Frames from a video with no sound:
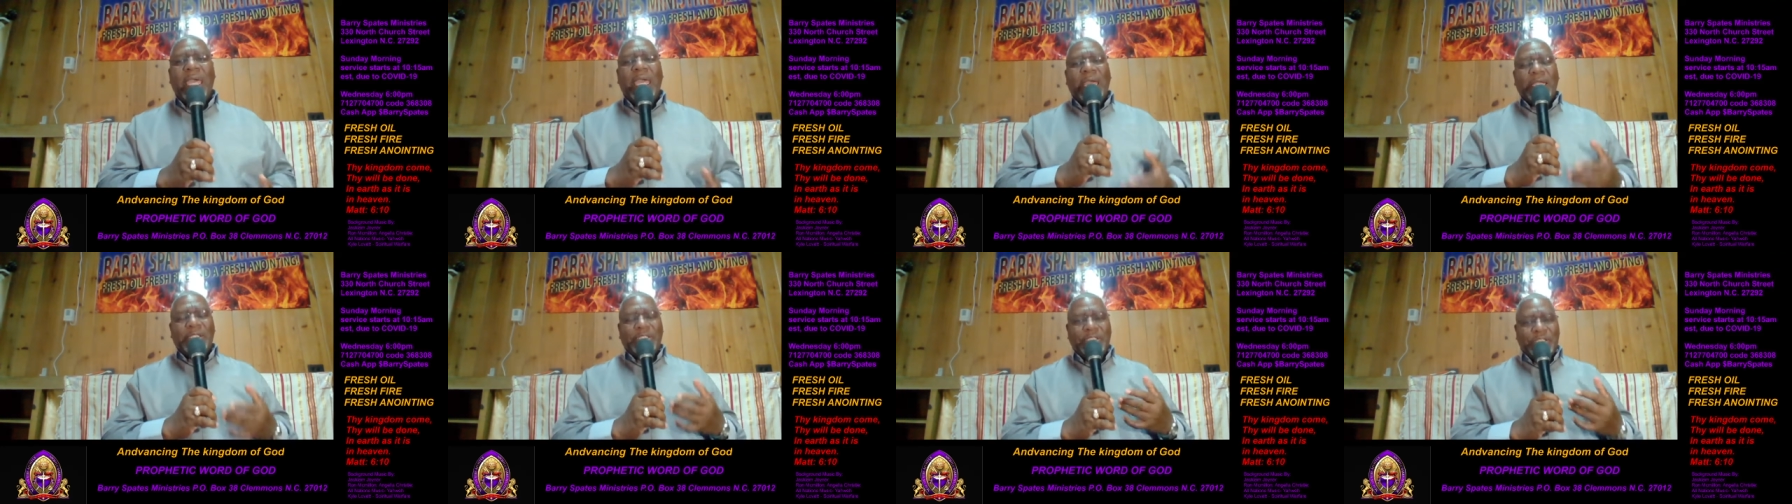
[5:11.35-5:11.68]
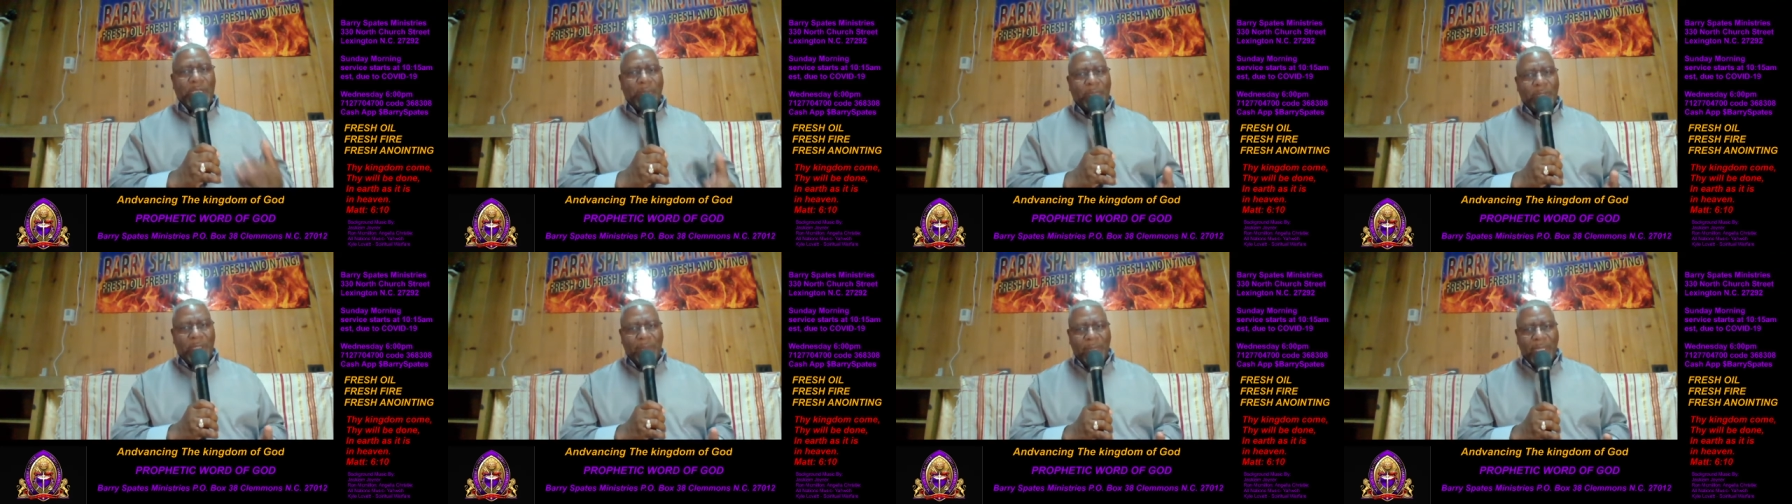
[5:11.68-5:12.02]
it
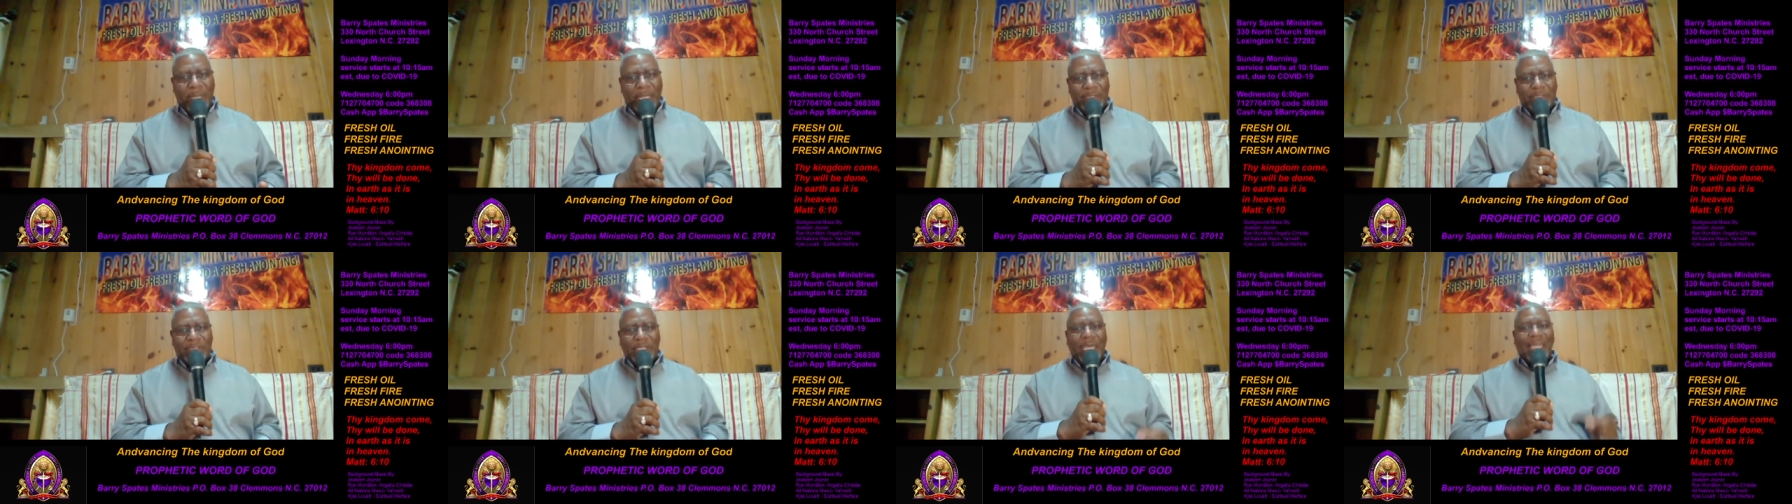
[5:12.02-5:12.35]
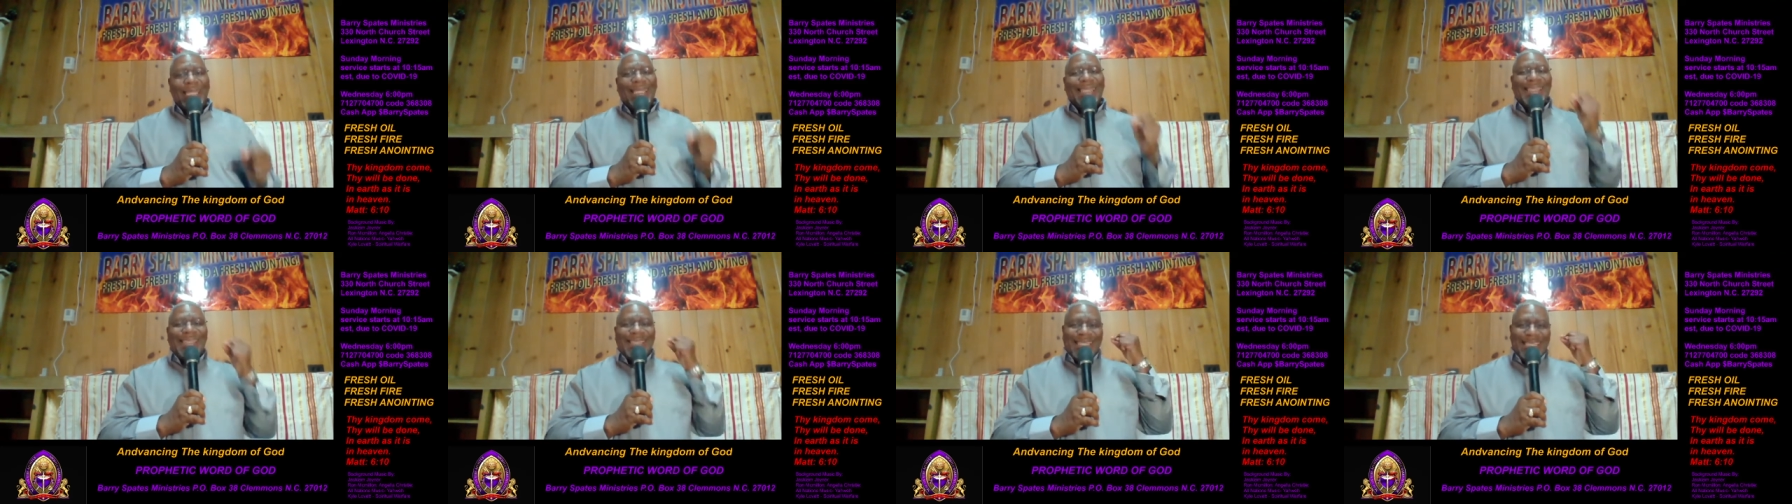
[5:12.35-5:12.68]
simply means
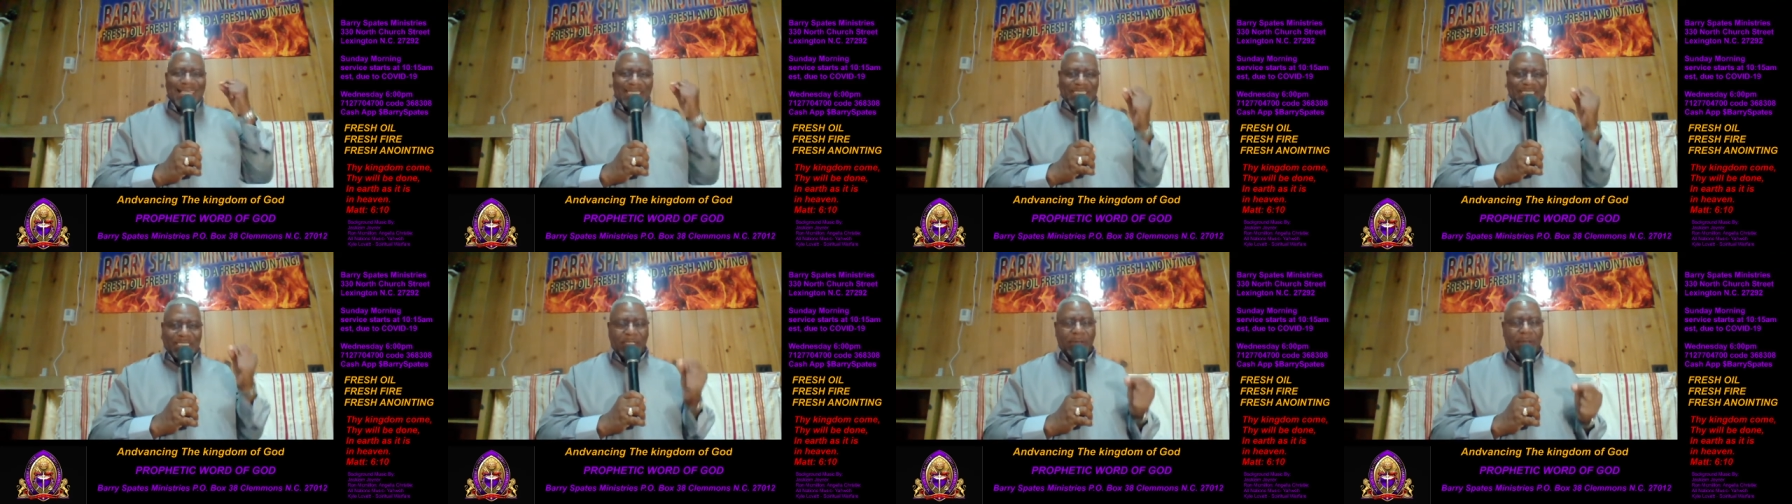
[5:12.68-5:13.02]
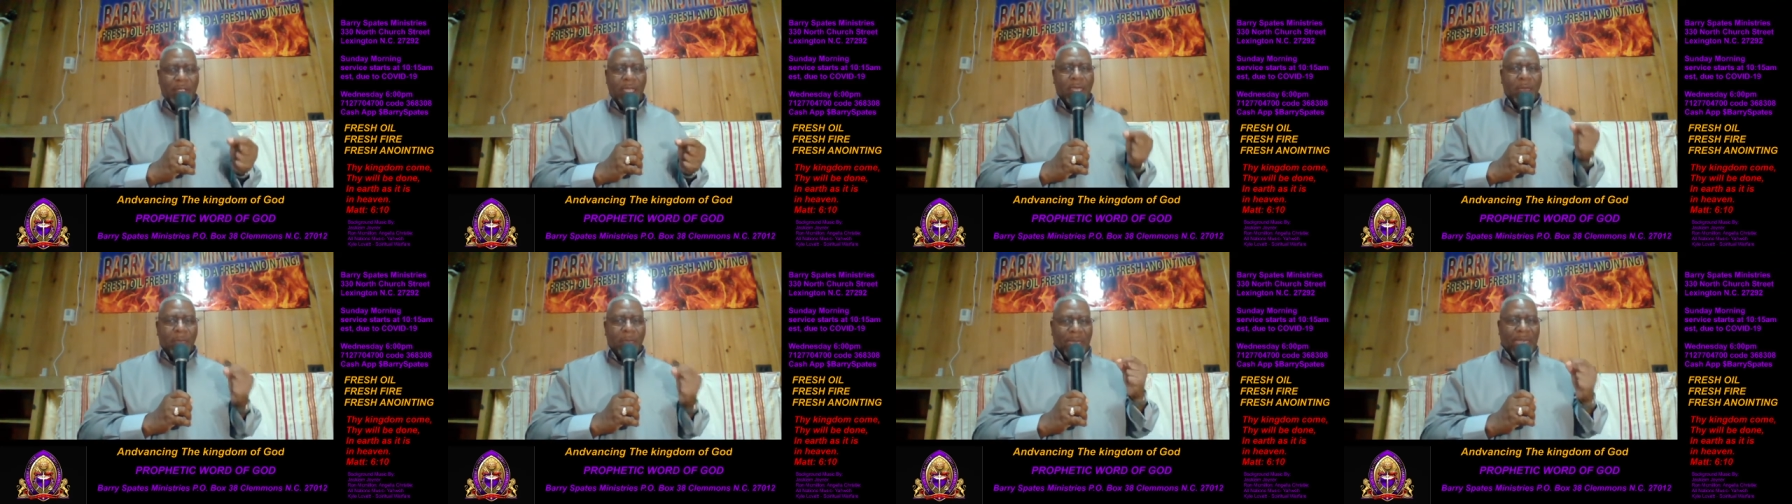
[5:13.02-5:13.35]

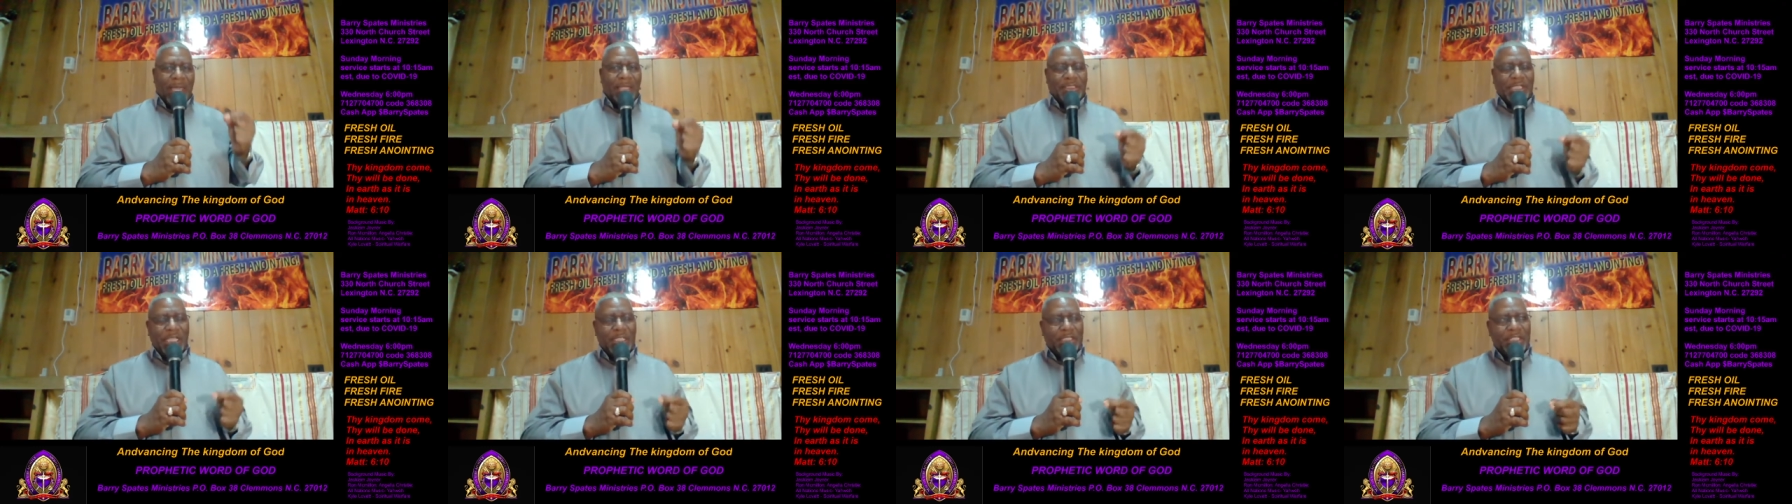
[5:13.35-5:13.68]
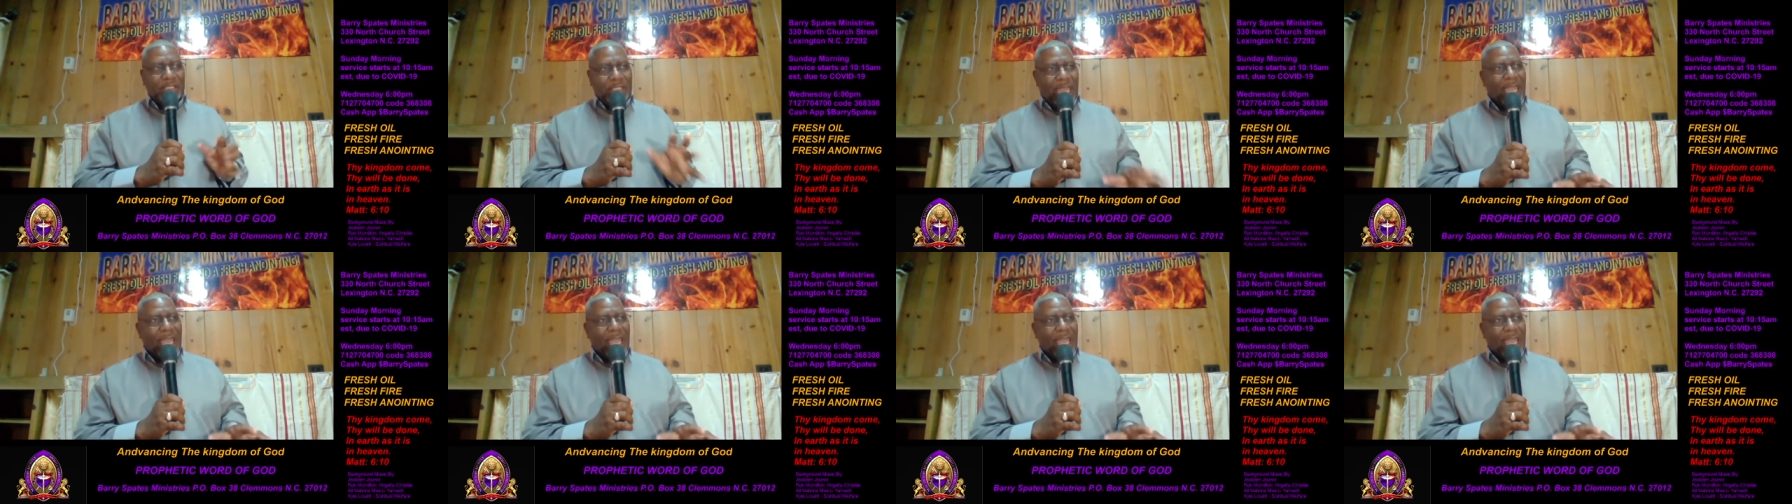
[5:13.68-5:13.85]
listen, pay attention.